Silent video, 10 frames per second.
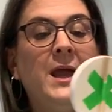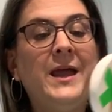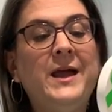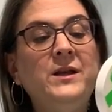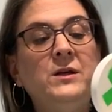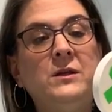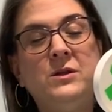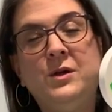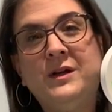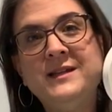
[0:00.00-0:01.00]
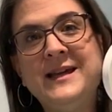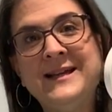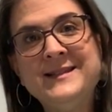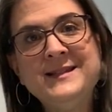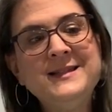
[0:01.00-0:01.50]
And you can
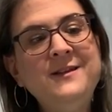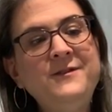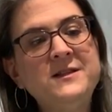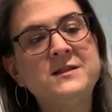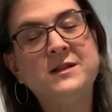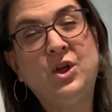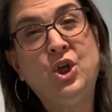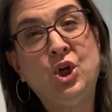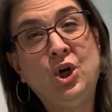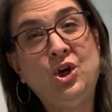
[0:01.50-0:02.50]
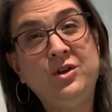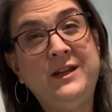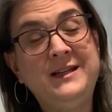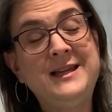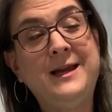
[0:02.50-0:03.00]
test to see if it's
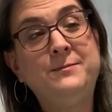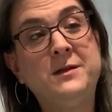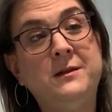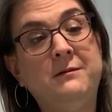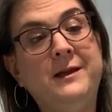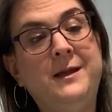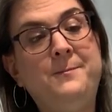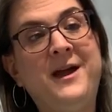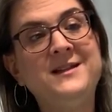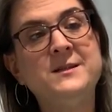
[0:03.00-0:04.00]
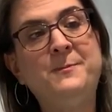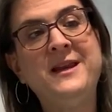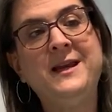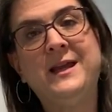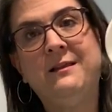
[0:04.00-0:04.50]
securely taped to the lid by
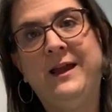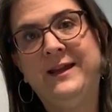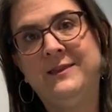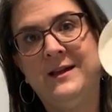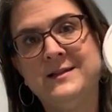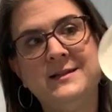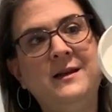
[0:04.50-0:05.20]
spinning it like this.